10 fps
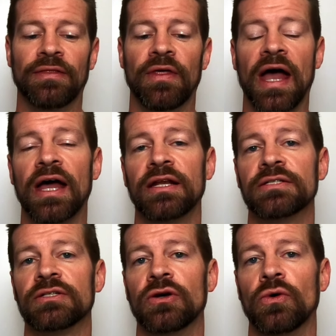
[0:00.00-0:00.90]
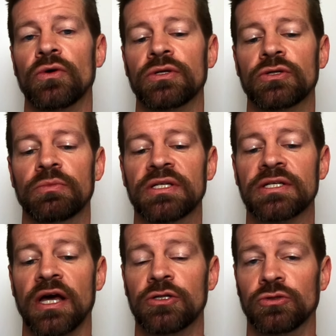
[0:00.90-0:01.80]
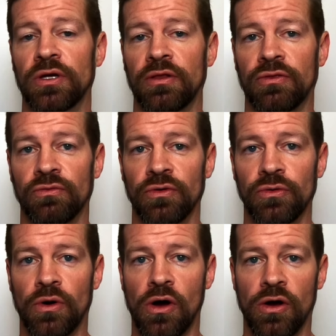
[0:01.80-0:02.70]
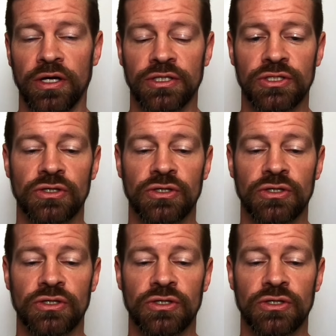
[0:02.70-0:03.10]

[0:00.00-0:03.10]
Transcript: that is going to be scheduling through August.